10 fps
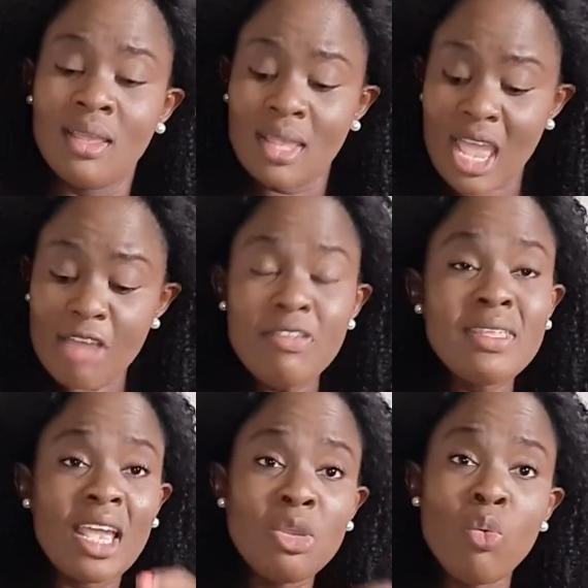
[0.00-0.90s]
Every
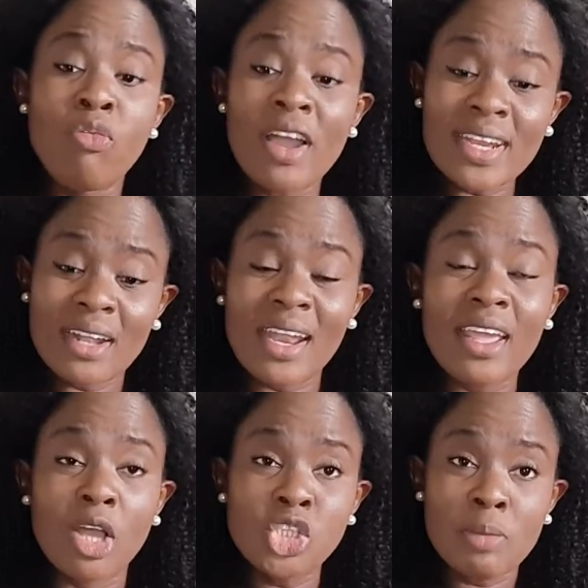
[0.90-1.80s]
day you will find out
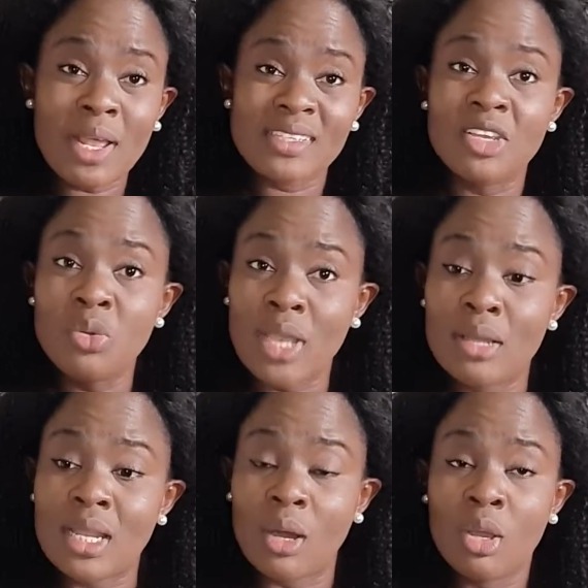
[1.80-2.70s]
that your job now is a new
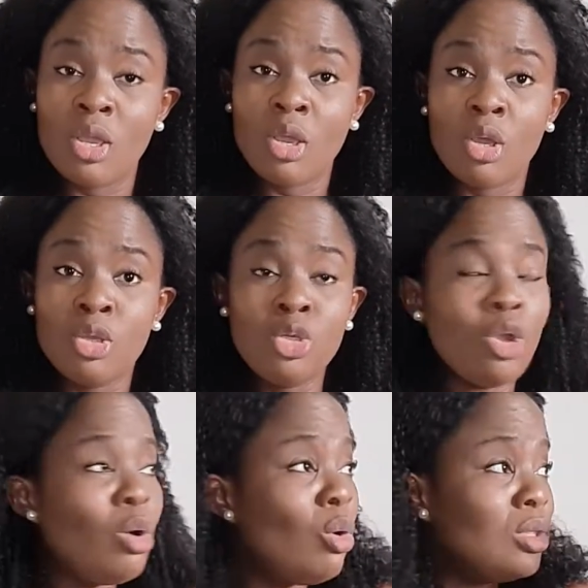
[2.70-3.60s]
girl now. They
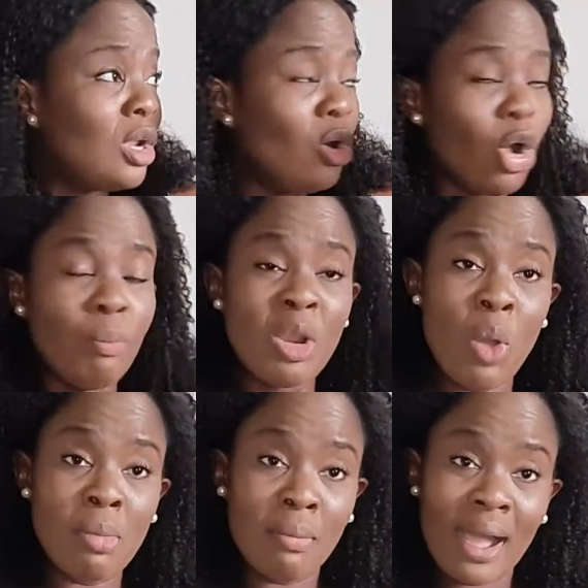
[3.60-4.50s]
don't go bring
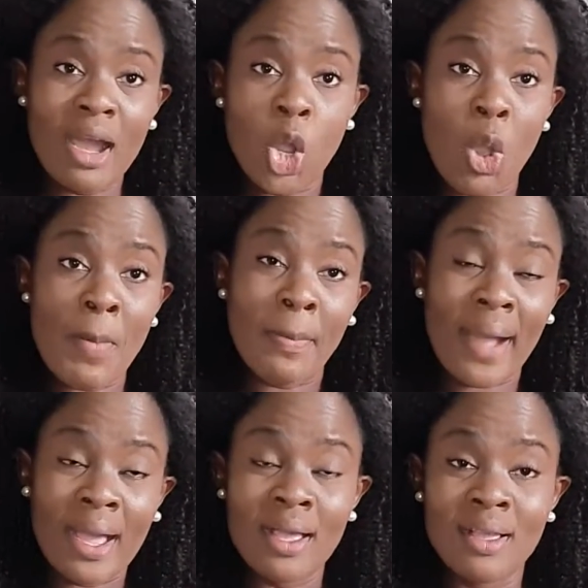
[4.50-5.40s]
one mama or one
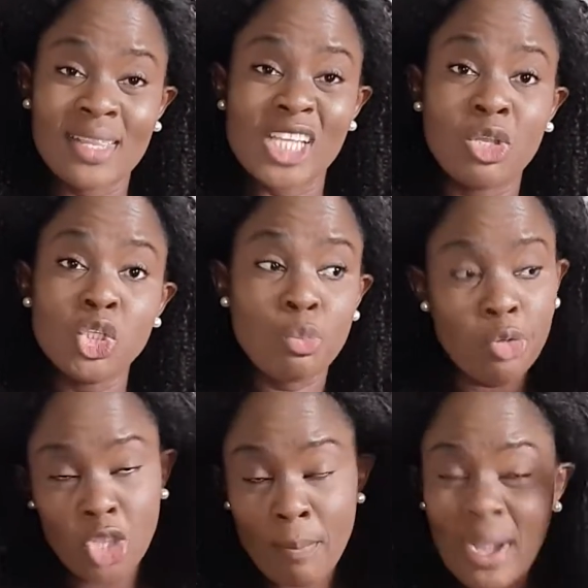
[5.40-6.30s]
papa. That's going to be
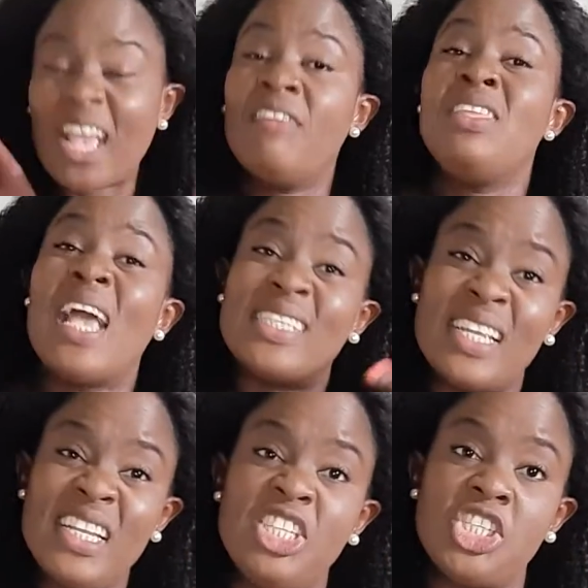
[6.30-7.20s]
on your back every day as a
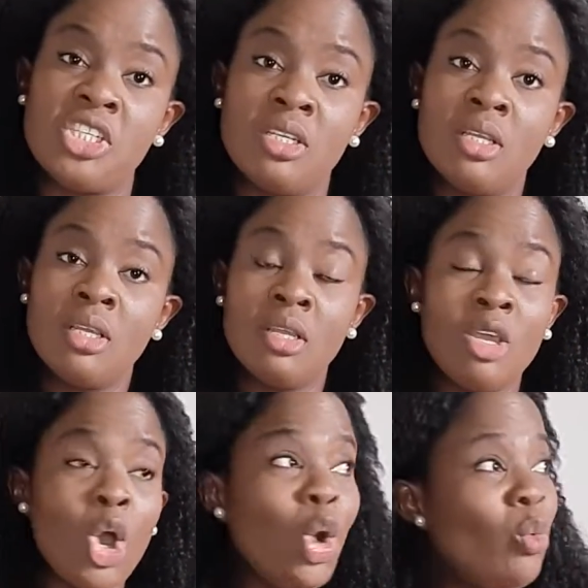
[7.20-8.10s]
leech.
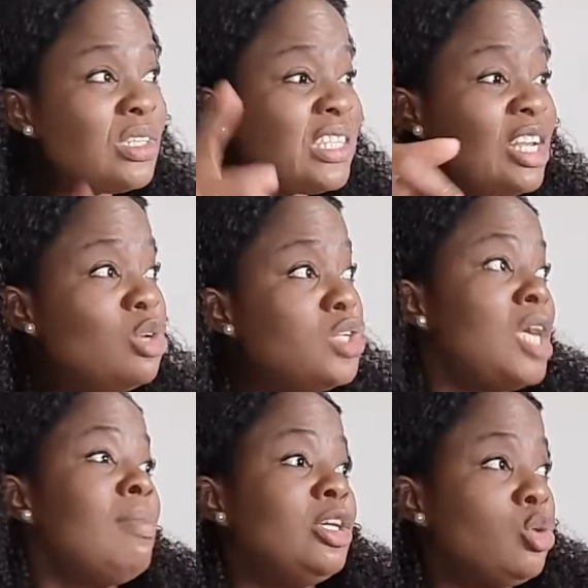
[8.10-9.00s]
Always telling you to
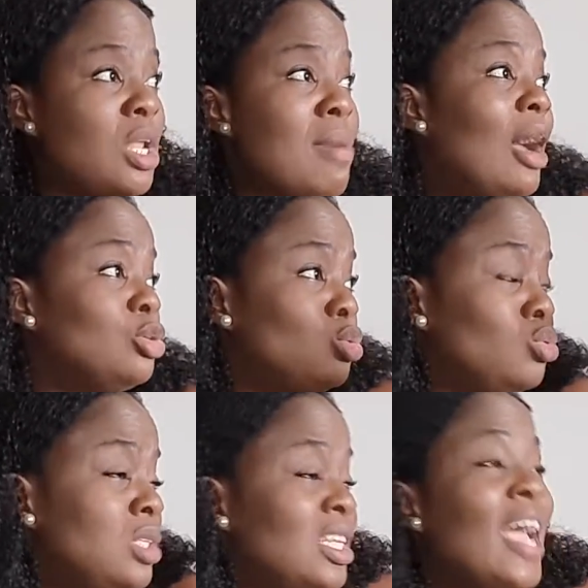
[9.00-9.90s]
come and show them how to do
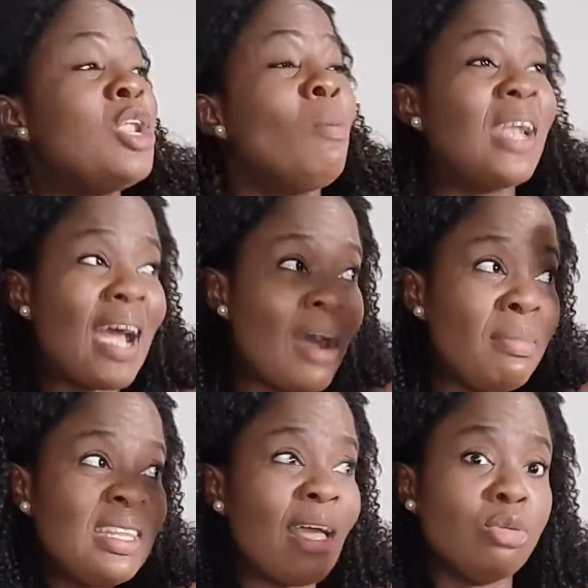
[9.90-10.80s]
this. And no matter how
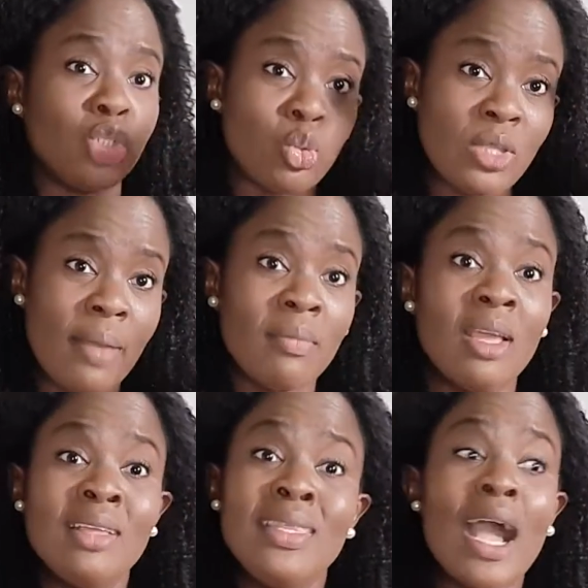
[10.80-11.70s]
many times you show them,
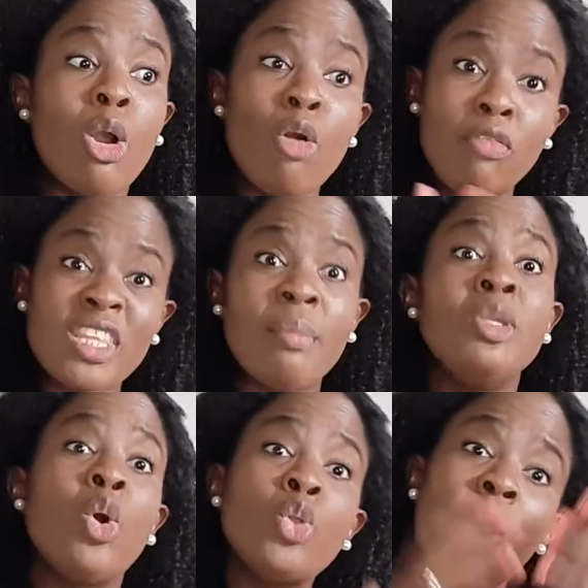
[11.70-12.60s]
they are comfortable,
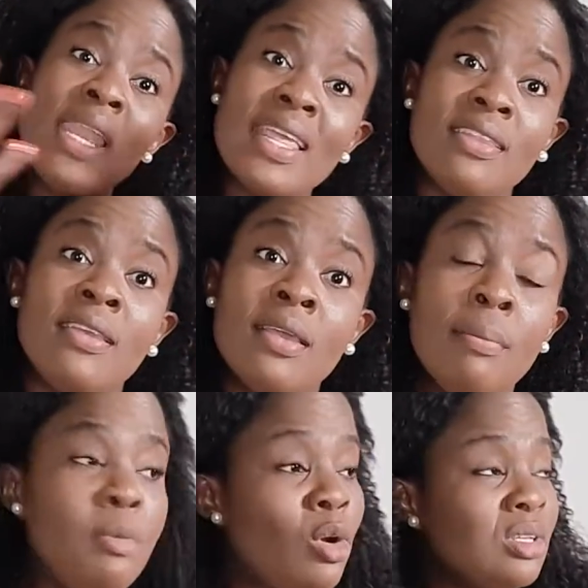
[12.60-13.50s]
they will not learn.
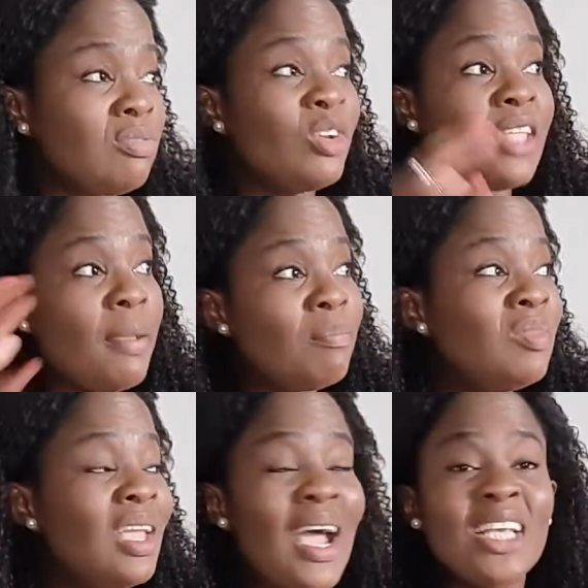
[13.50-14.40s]
Because for them,
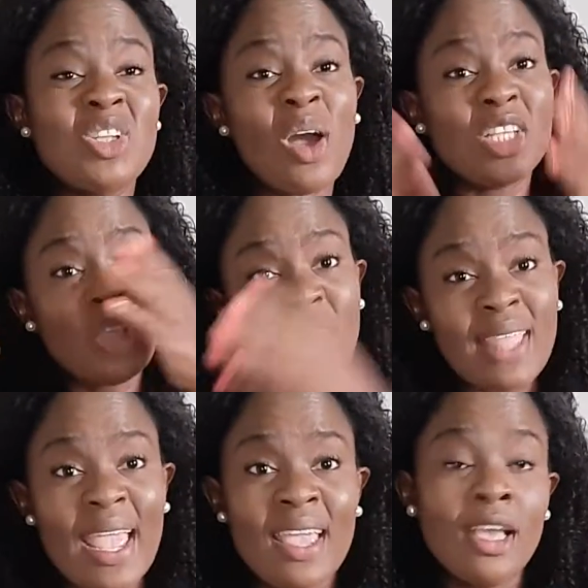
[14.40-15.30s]
as long as you are
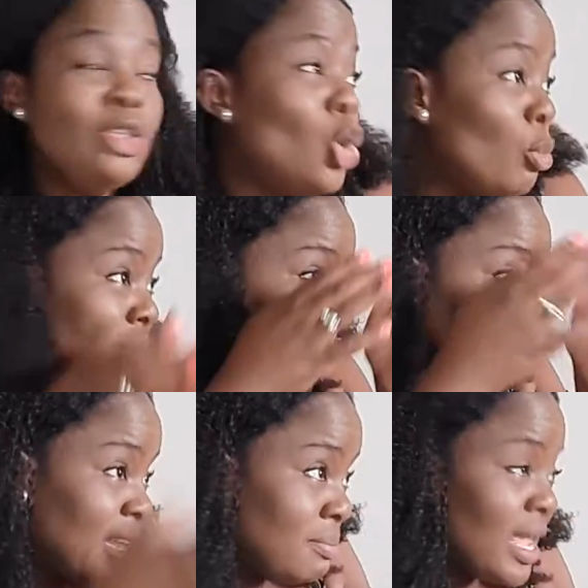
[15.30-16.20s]
there, they will be
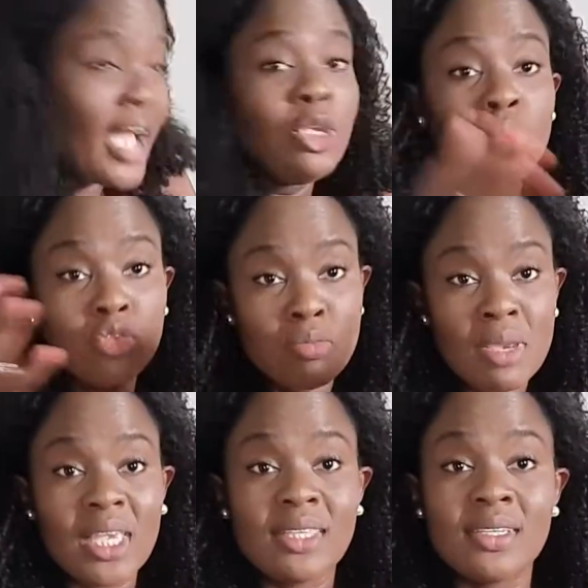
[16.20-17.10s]
hiding behind you to
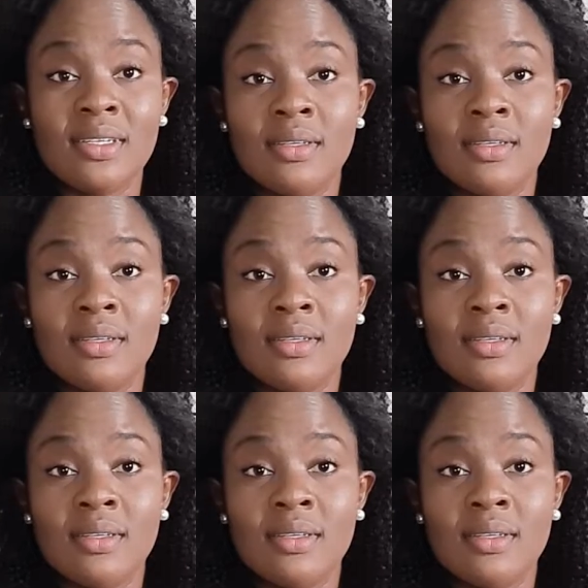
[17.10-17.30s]
make it.